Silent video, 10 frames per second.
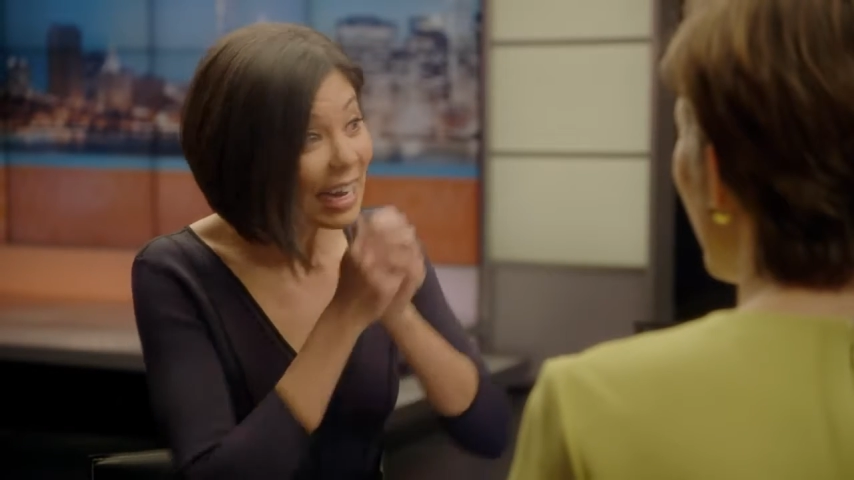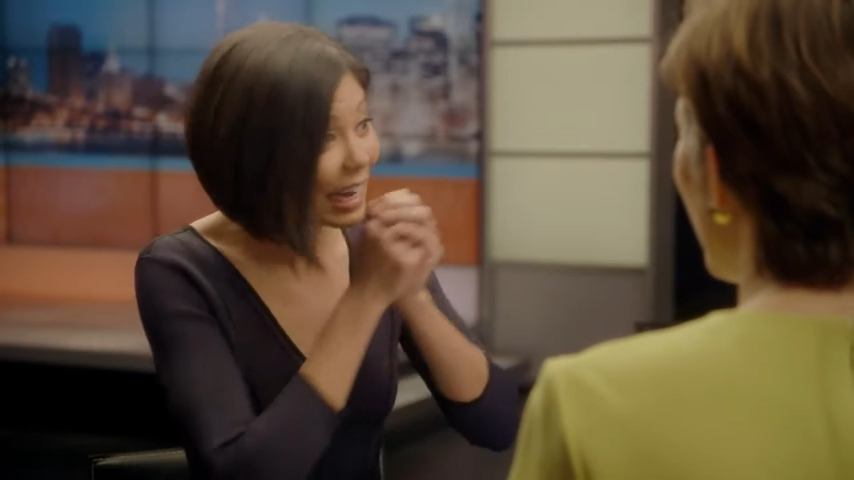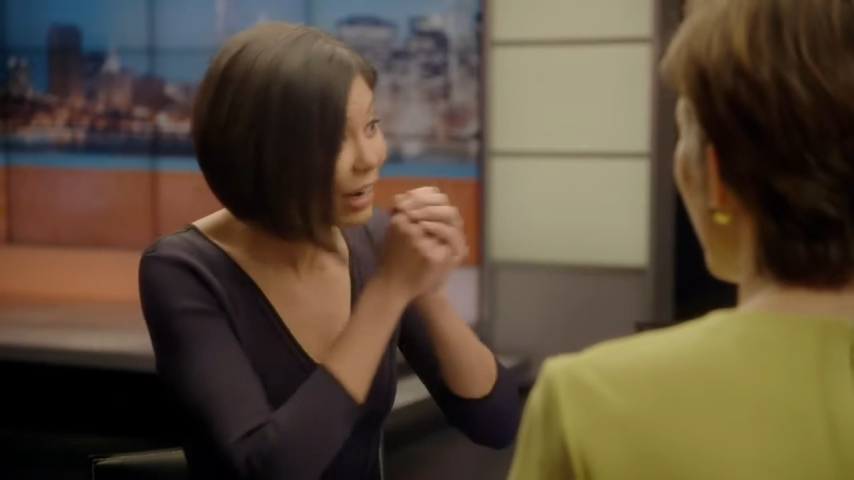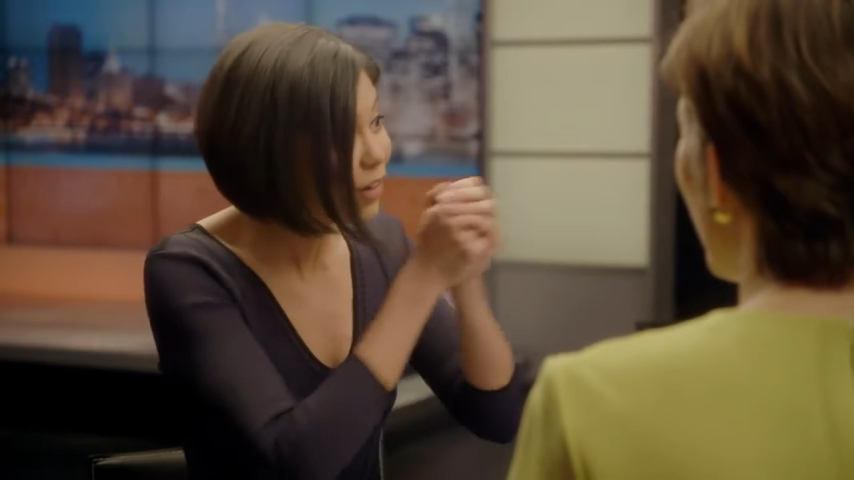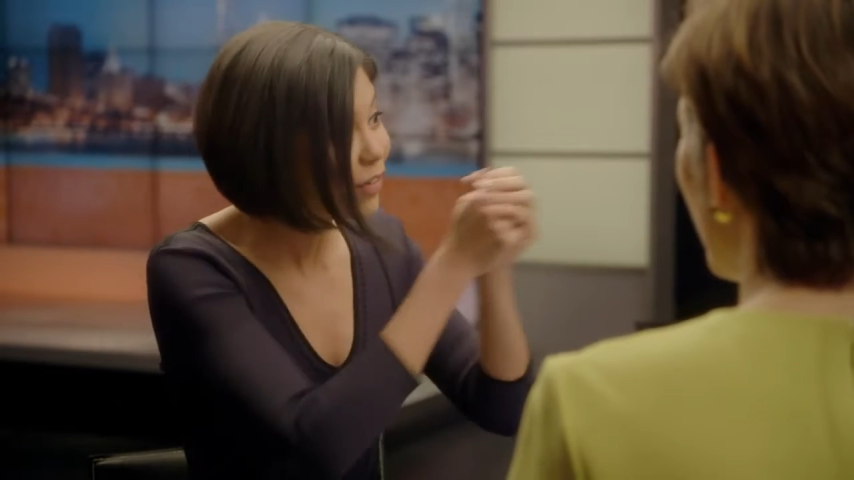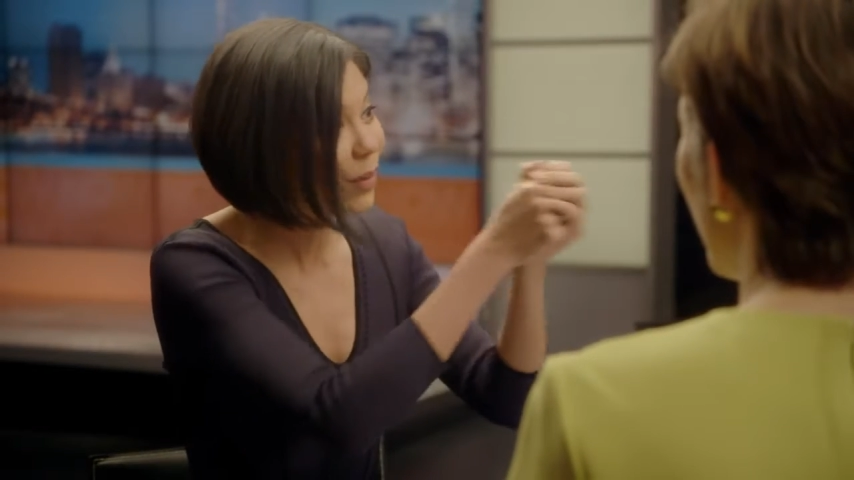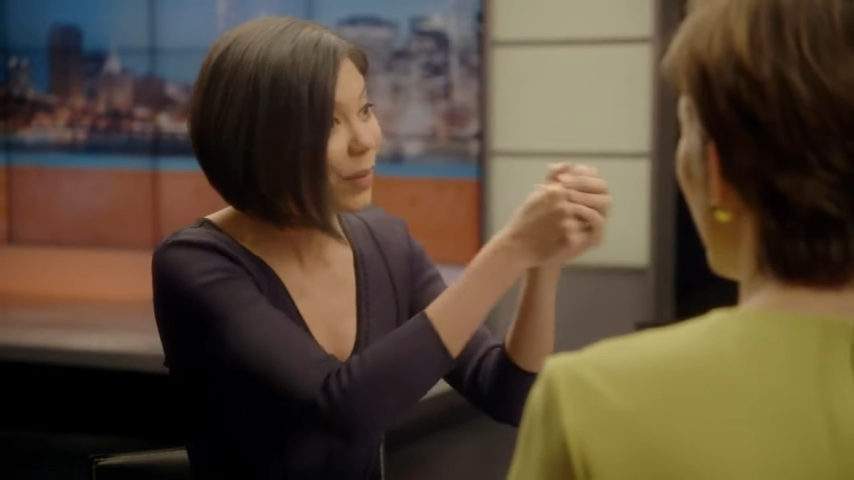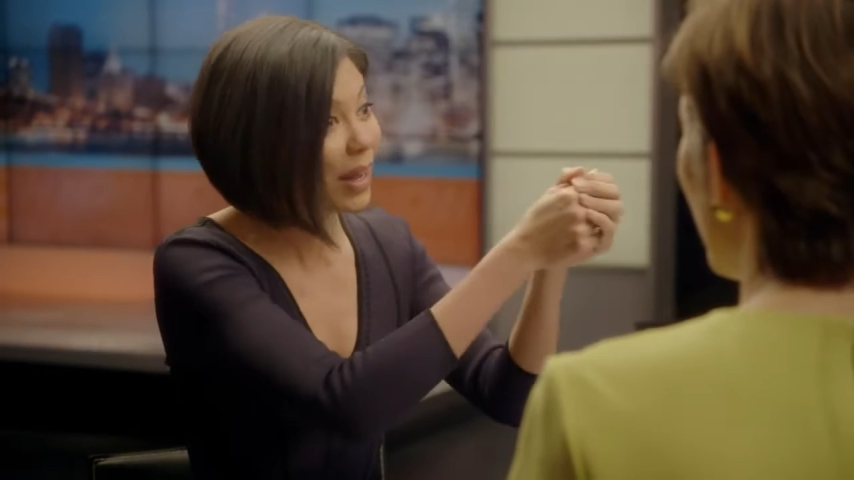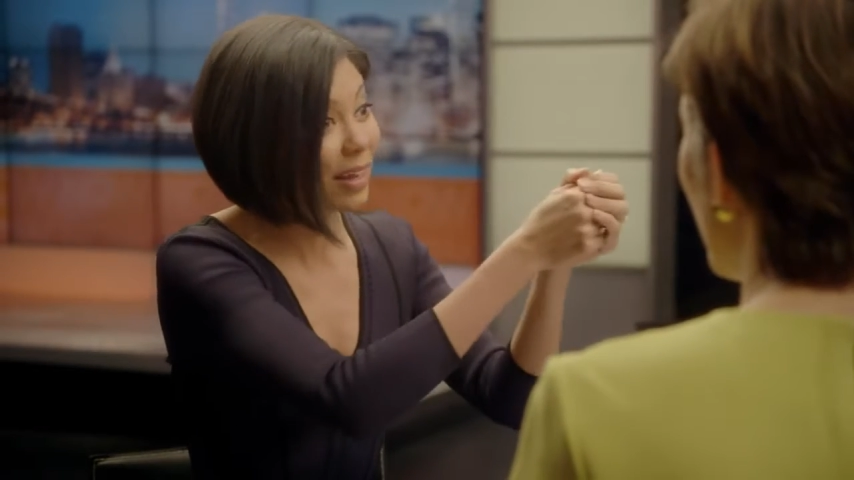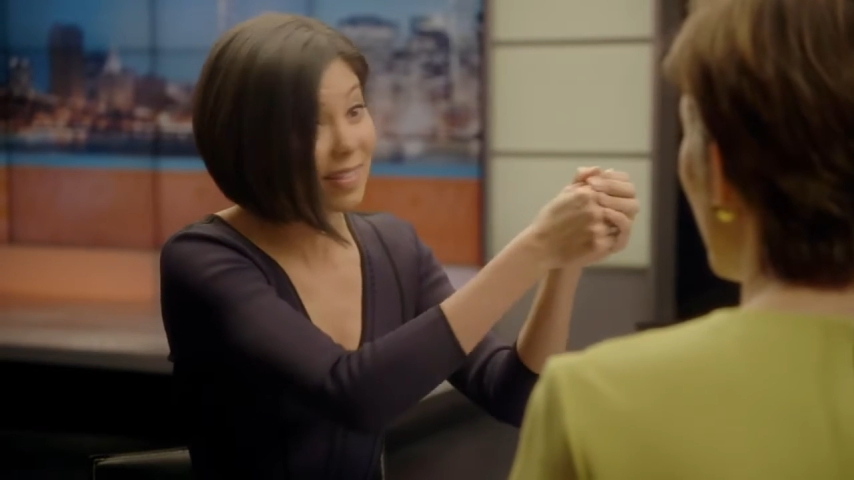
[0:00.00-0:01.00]

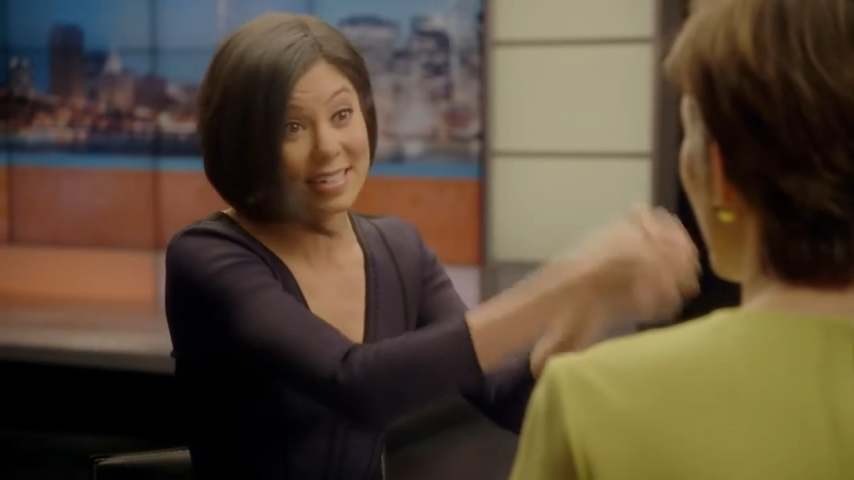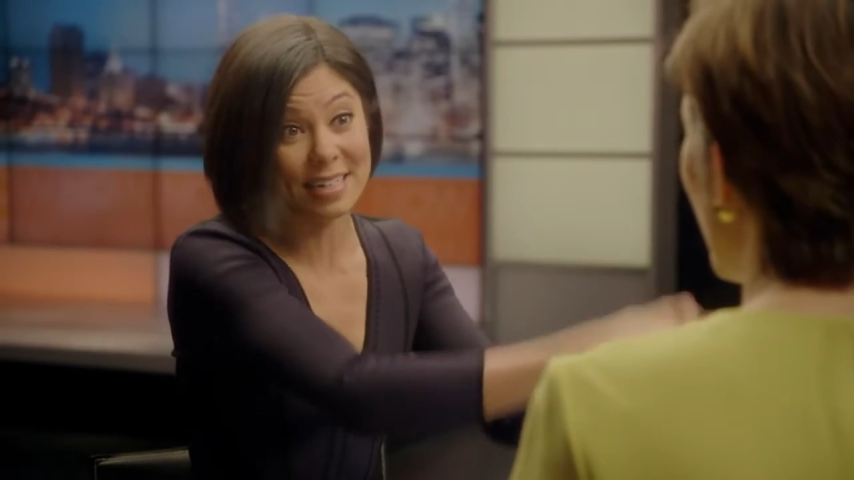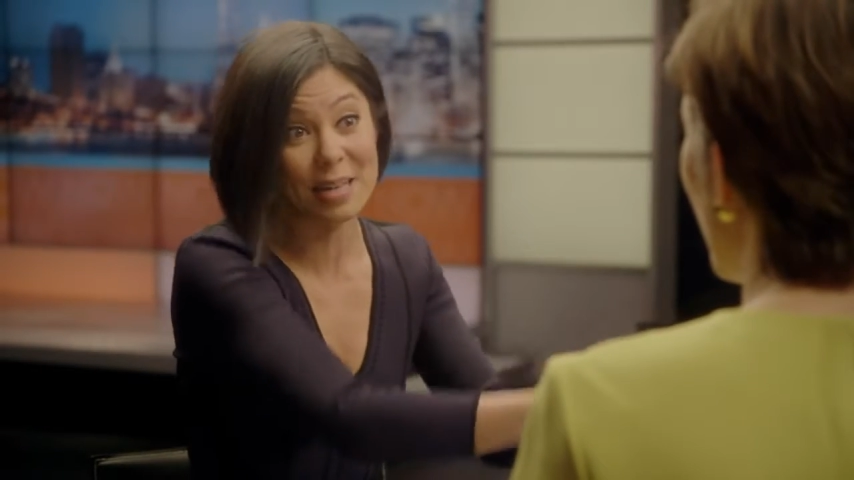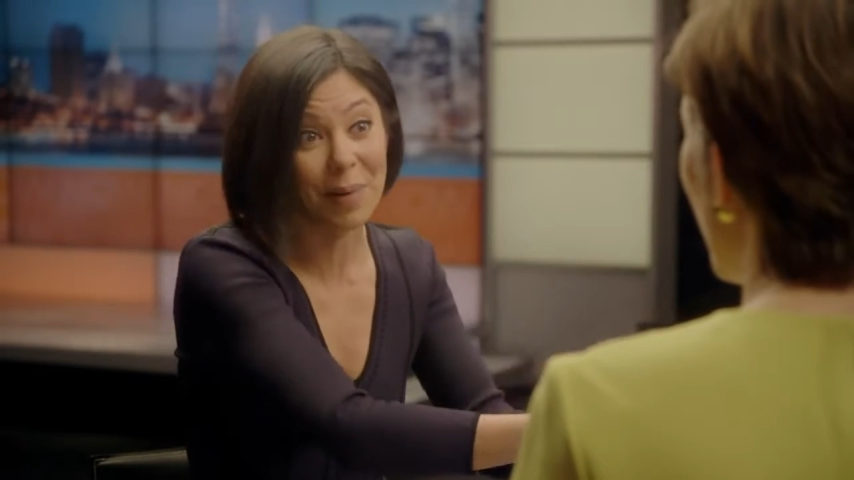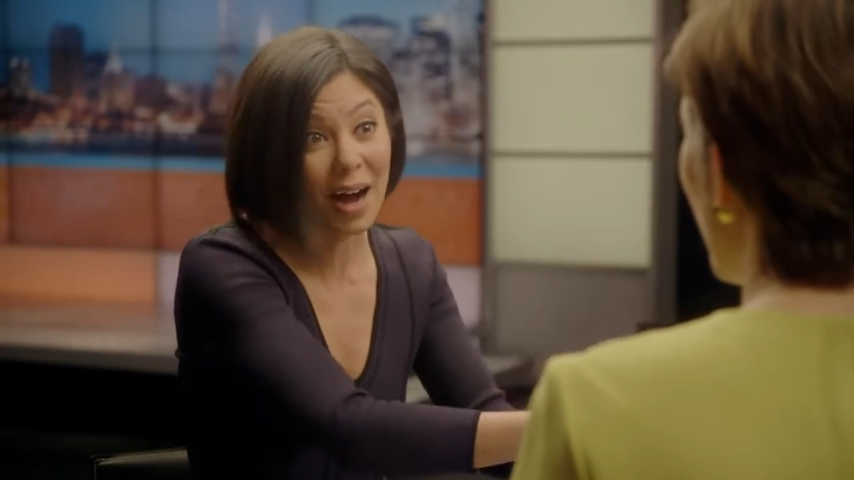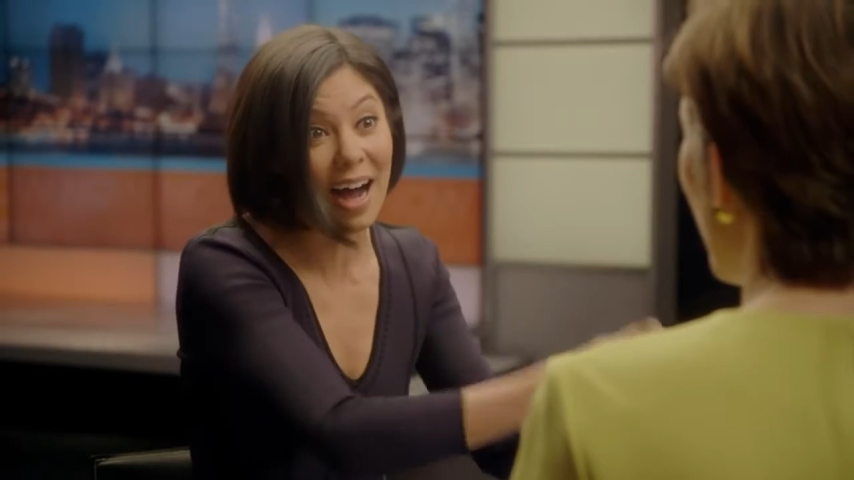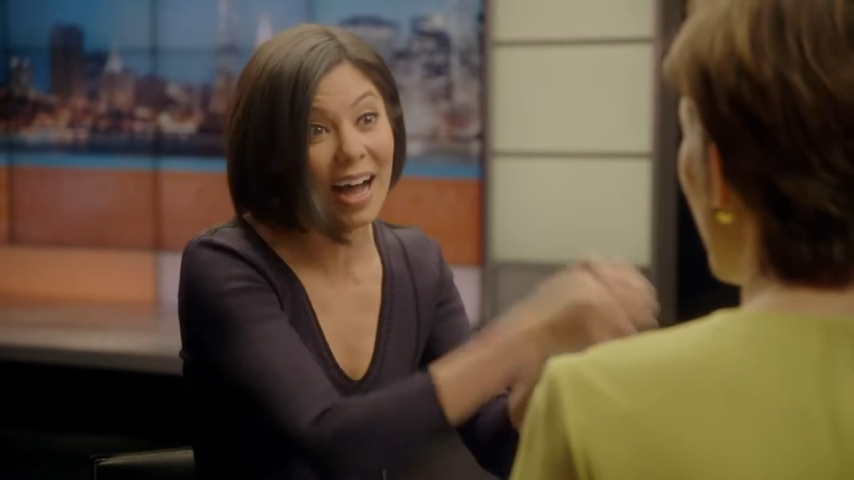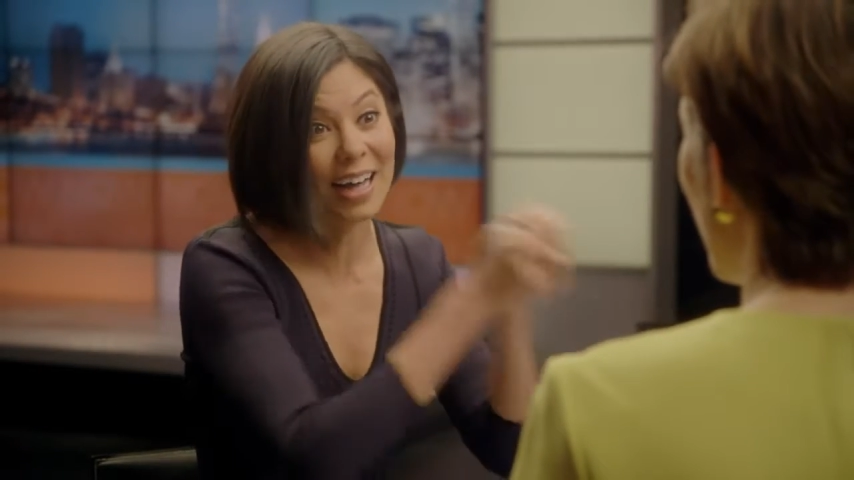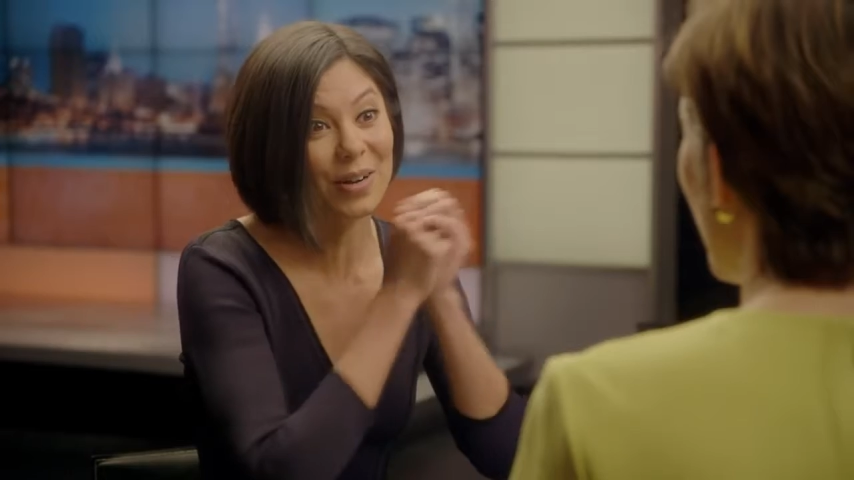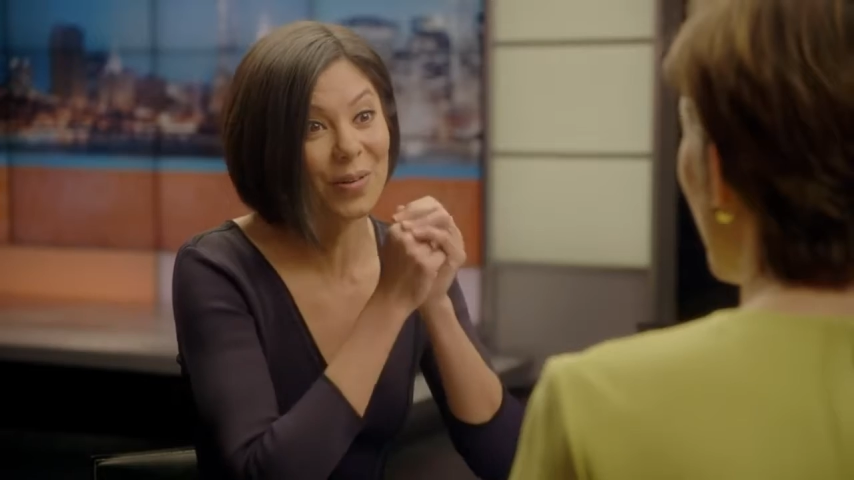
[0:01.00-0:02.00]
interviewing the teapot